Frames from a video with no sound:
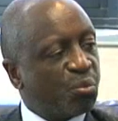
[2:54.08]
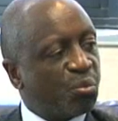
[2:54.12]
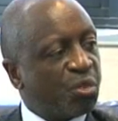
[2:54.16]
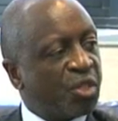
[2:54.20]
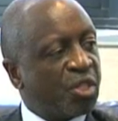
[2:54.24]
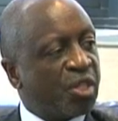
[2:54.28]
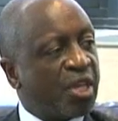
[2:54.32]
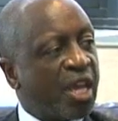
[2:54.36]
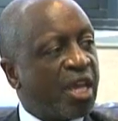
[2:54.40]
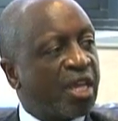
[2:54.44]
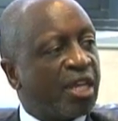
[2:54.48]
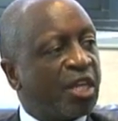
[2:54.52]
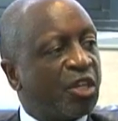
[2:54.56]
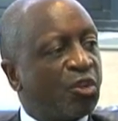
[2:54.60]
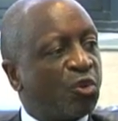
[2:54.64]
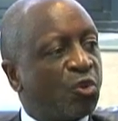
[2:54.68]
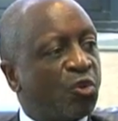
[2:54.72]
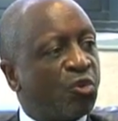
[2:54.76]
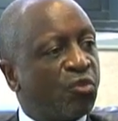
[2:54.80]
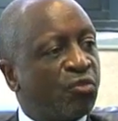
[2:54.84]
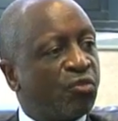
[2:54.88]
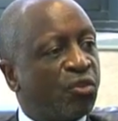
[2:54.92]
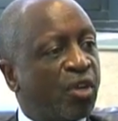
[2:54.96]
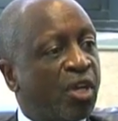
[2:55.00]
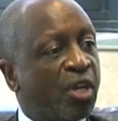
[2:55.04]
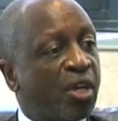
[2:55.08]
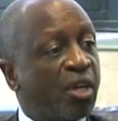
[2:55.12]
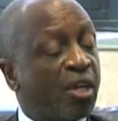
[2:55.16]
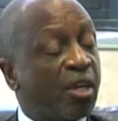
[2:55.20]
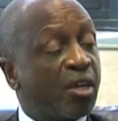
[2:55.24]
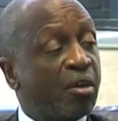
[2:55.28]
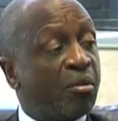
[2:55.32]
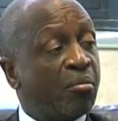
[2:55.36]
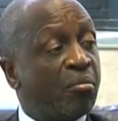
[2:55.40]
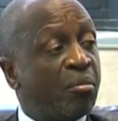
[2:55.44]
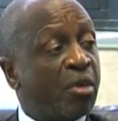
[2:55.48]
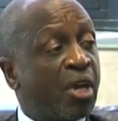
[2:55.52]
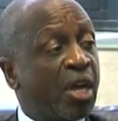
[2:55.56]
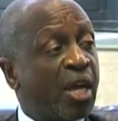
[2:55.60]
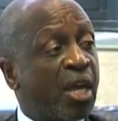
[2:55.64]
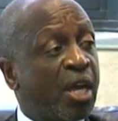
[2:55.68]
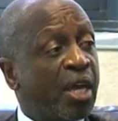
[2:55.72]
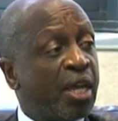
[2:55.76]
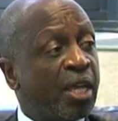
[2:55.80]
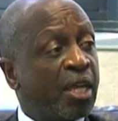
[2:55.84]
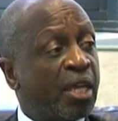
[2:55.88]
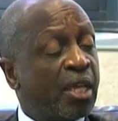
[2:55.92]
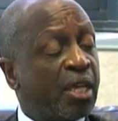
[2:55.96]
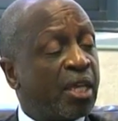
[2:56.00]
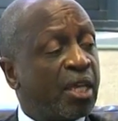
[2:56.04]
presided over
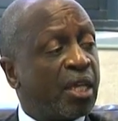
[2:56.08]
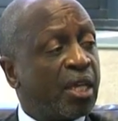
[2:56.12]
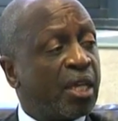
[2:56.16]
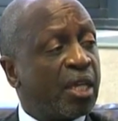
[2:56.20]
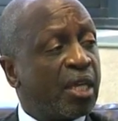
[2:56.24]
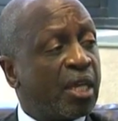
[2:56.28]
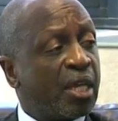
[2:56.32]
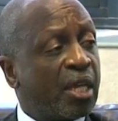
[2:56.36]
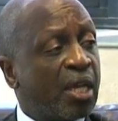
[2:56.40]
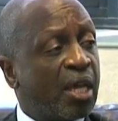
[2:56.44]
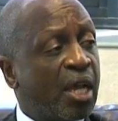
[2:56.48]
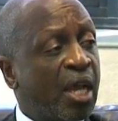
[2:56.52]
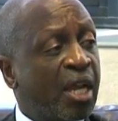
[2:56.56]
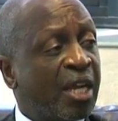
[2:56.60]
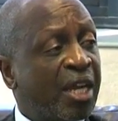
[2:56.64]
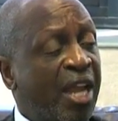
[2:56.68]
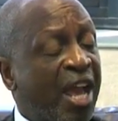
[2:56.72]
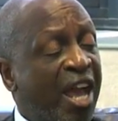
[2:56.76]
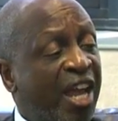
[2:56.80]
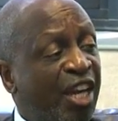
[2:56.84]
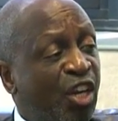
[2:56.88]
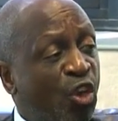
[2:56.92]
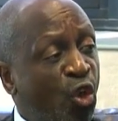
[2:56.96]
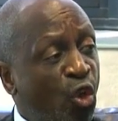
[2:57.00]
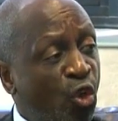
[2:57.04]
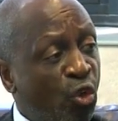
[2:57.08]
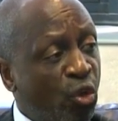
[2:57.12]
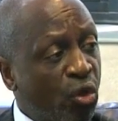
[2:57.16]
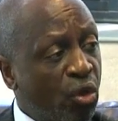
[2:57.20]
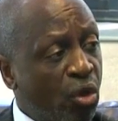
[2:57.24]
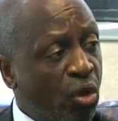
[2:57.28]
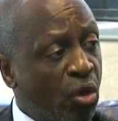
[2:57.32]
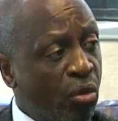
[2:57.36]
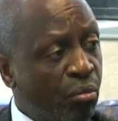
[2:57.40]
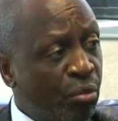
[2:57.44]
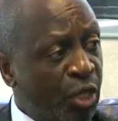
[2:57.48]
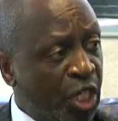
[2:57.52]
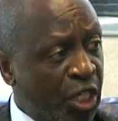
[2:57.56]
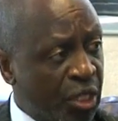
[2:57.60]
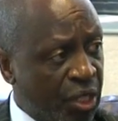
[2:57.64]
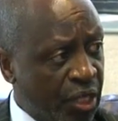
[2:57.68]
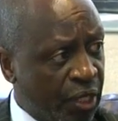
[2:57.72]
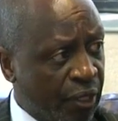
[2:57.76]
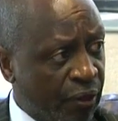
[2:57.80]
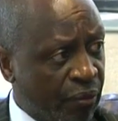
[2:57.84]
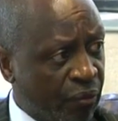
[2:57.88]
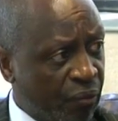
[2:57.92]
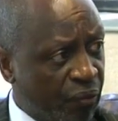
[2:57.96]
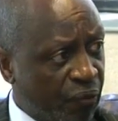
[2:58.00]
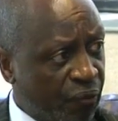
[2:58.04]
by an ad hoc
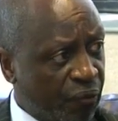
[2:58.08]
committee.